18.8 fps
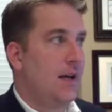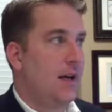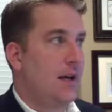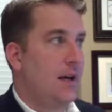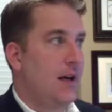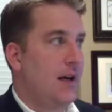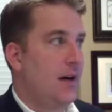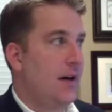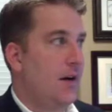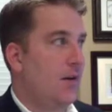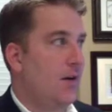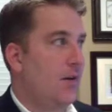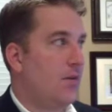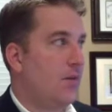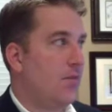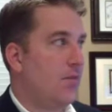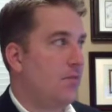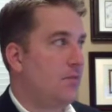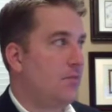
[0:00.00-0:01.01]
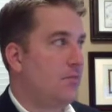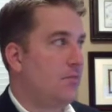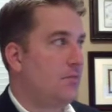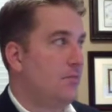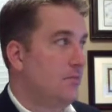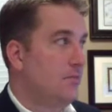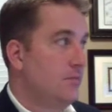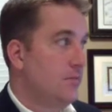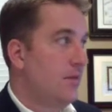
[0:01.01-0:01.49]
how
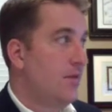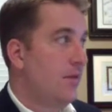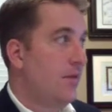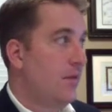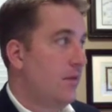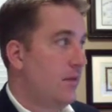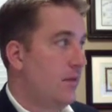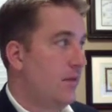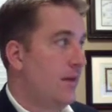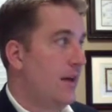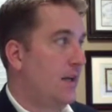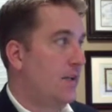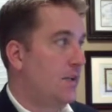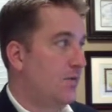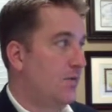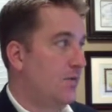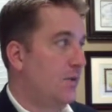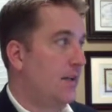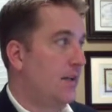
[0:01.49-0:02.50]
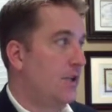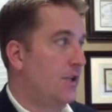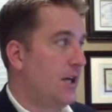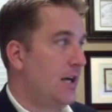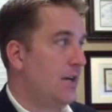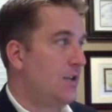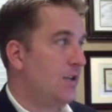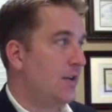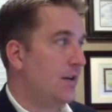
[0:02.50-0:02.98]
things are really
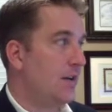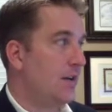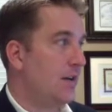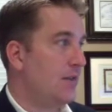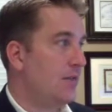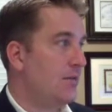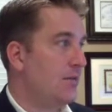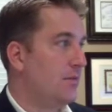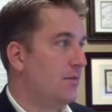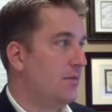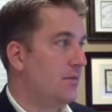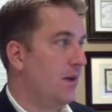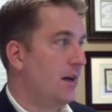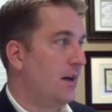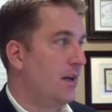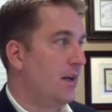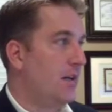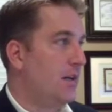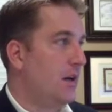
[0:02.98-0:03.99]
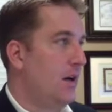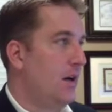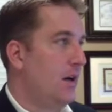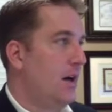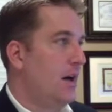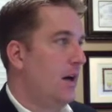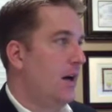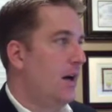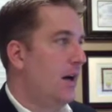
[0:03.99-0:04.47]
changing here, right?
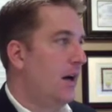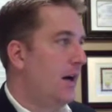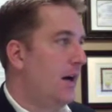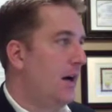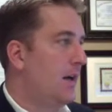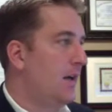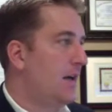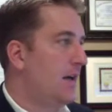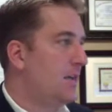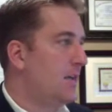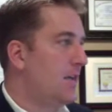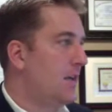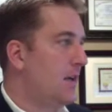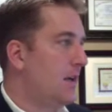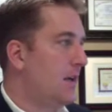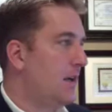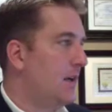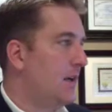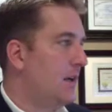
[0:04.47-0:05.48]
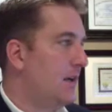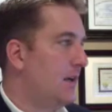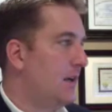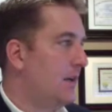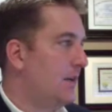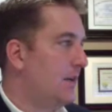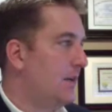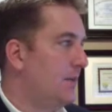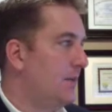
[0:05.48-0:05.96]
Let's see
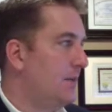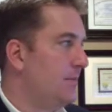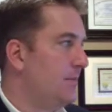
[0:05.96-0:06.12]
here.